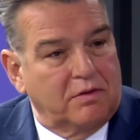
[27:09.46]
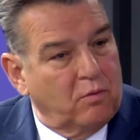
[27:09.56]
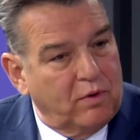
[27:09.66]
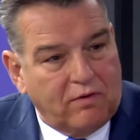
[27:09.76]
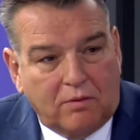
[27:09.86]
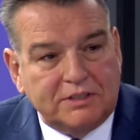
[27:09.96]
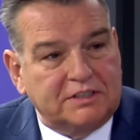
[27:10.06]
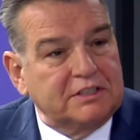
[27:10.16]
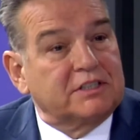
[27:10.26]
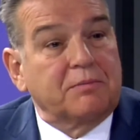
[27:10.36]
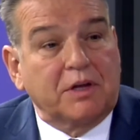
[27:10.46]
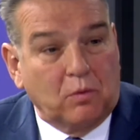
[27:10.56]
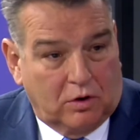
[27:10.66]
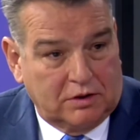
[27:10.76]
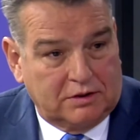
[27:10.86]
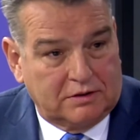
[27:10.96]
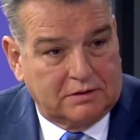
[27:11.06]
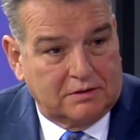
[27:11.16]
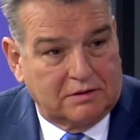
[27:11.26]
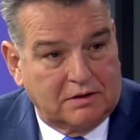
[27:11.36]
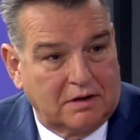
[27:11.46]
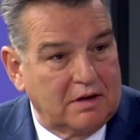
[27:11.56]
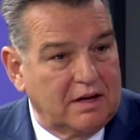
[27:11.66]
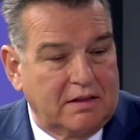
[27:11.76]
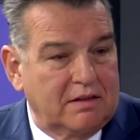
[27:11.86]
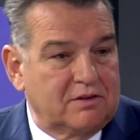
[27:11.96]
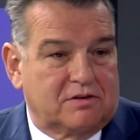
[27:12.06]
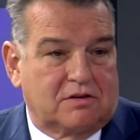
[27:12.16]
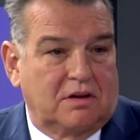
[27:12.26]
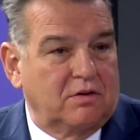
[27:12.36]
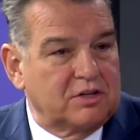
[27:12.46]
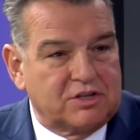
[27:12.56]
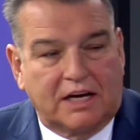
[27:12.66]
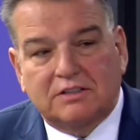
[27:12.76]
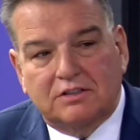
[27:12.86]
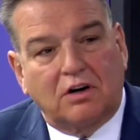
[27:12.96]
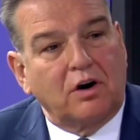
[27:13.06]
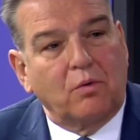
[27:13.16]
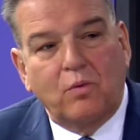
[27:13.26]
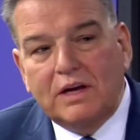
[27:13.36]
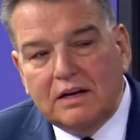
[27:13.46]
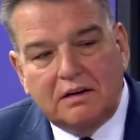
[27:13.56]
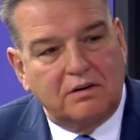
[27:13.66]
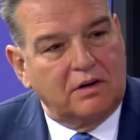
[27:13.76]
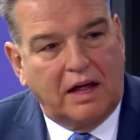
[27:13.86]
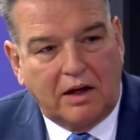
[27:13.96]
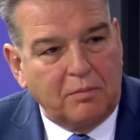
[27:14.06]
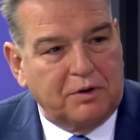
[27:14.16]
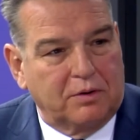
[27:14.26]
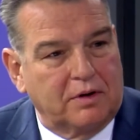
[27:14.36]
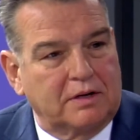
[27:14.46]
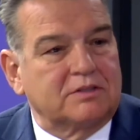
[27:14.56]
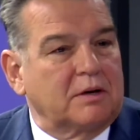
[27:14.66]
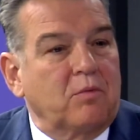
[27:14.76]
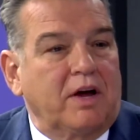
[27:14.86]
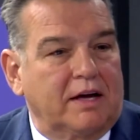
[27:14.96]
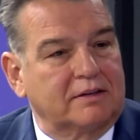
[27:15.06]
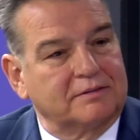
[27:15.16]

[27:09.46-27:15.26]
we've always seen something worse. The chances are we can help you in some way.